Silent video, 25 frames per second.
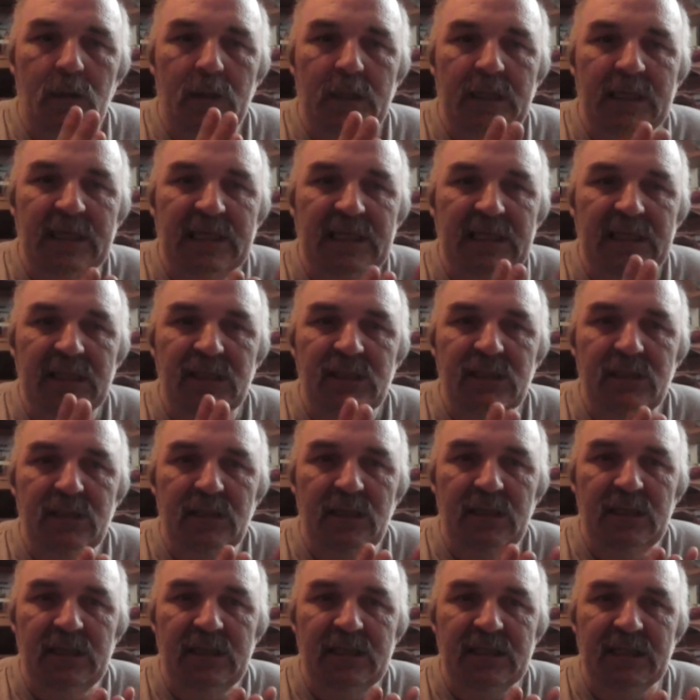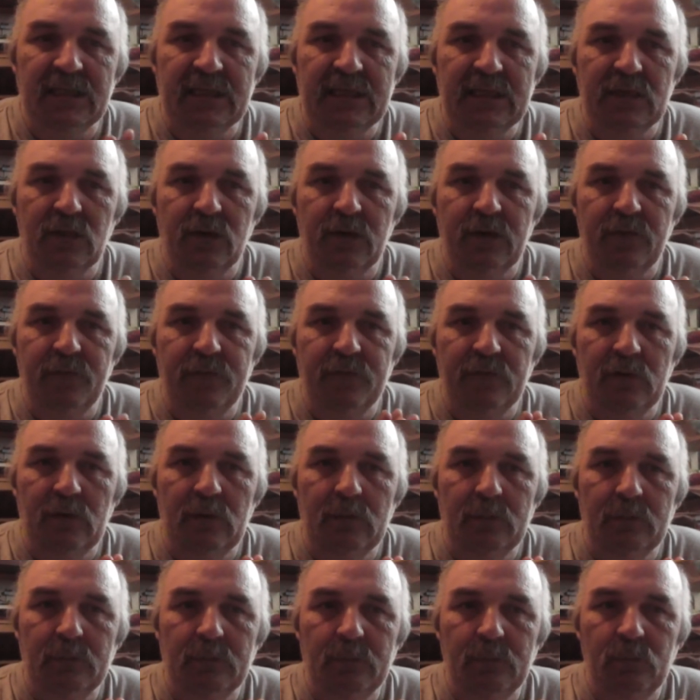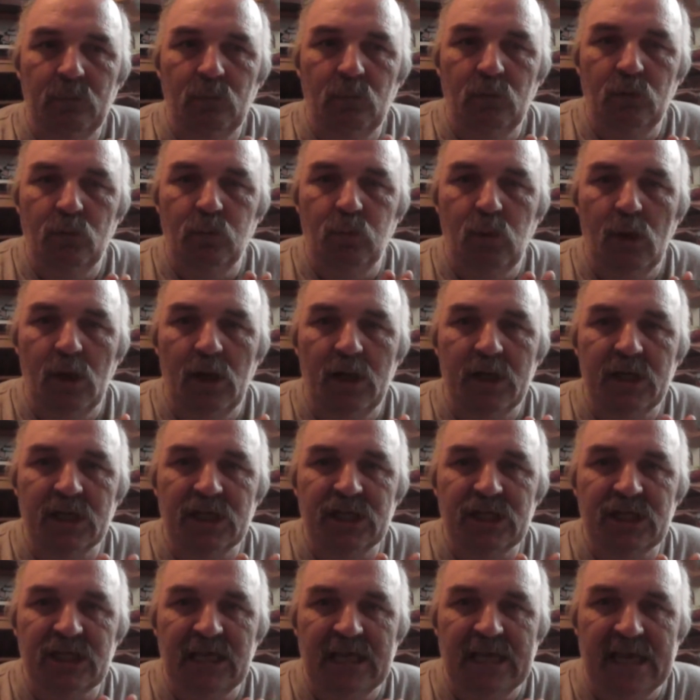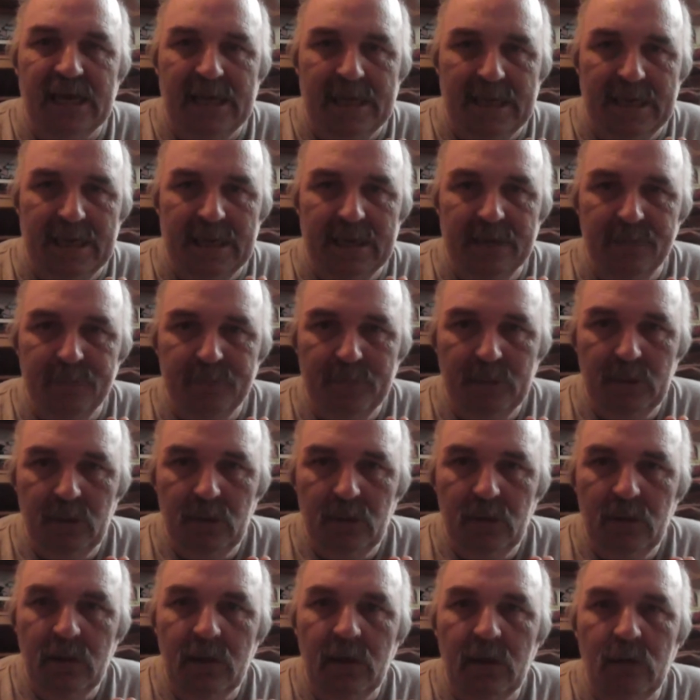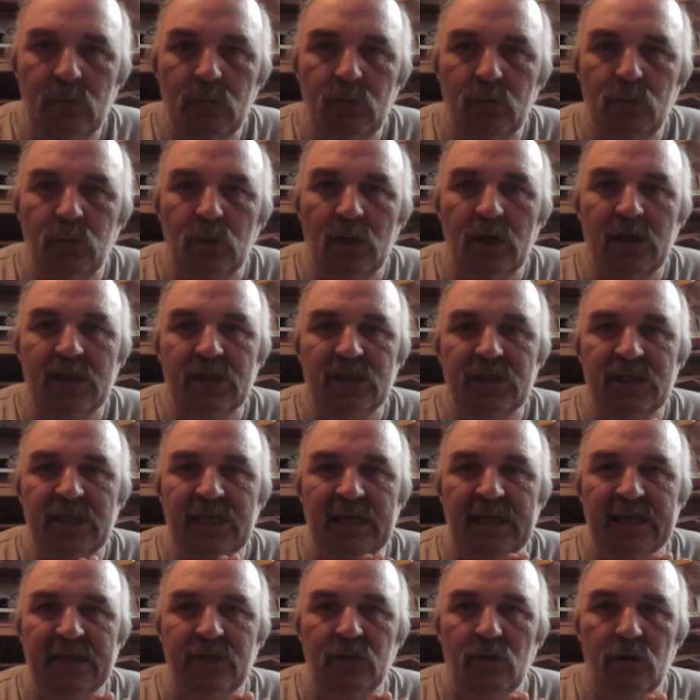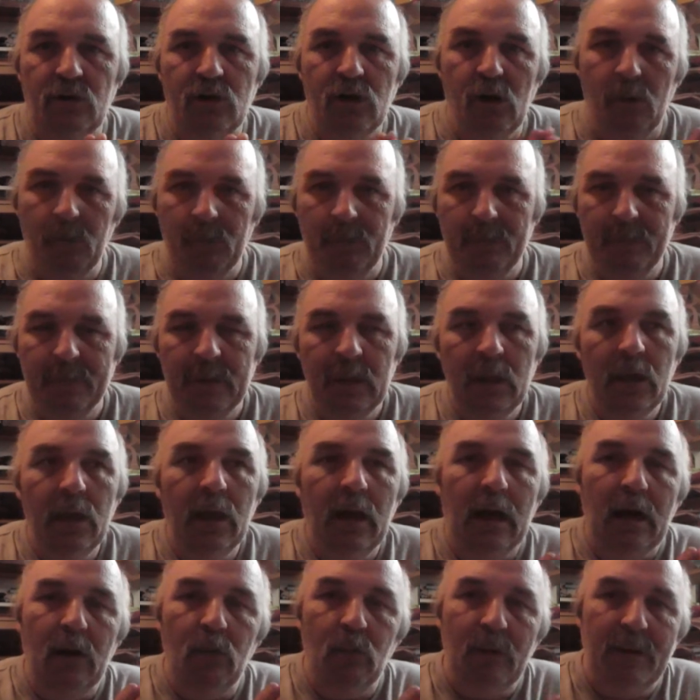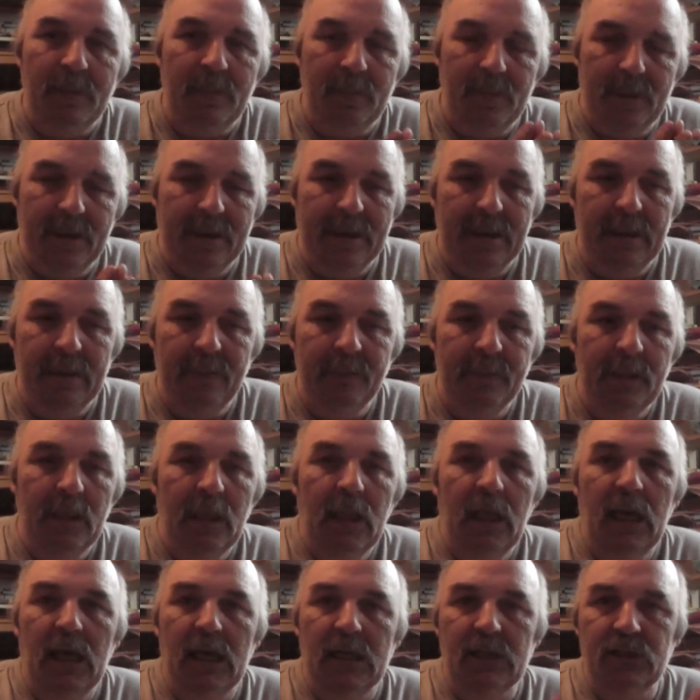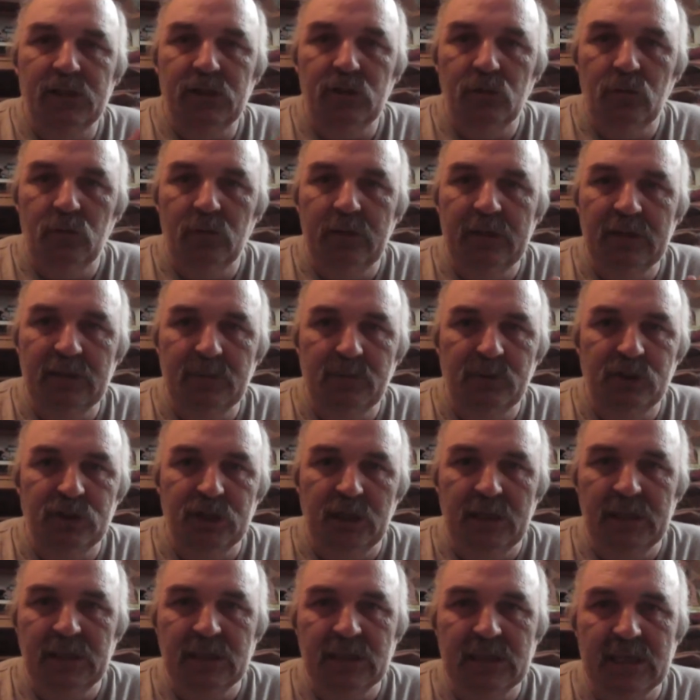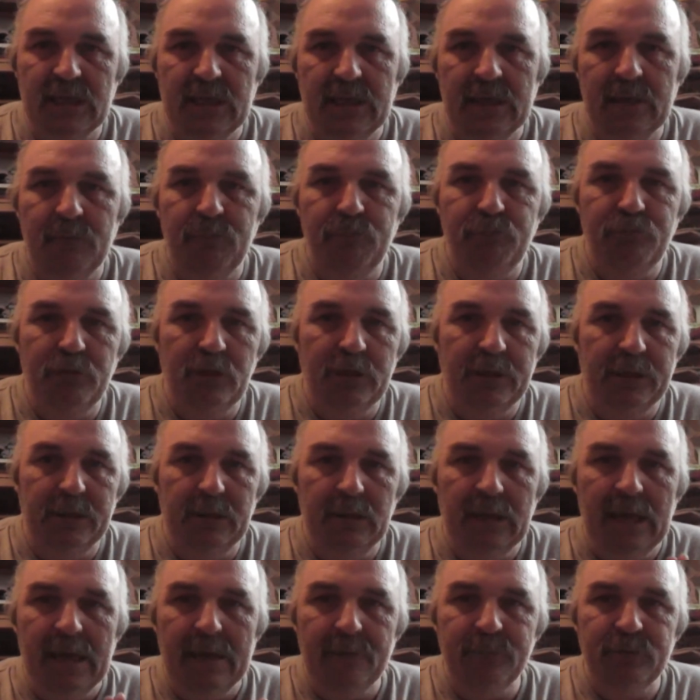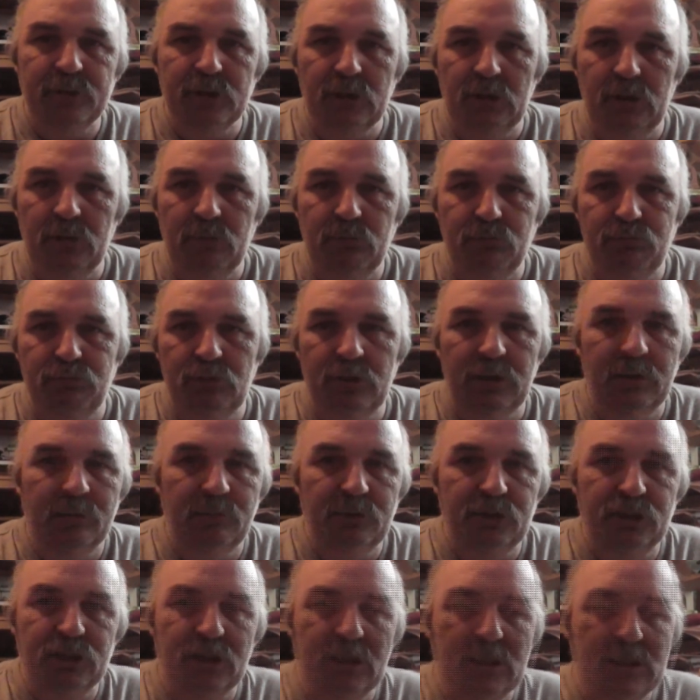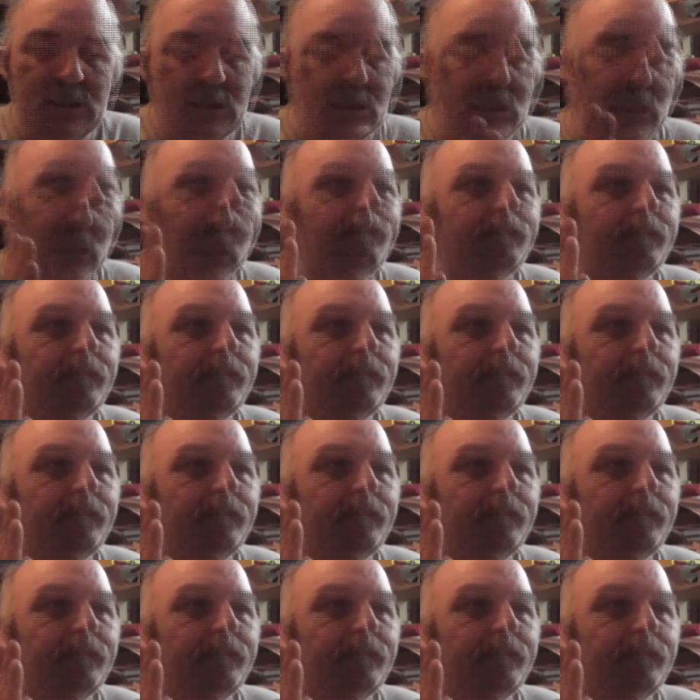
He said he got it from Woodworker CA, woodworkonthecheap.com. I went there and I saw his machines there, and they're brilliant, absolutely brilliant machines.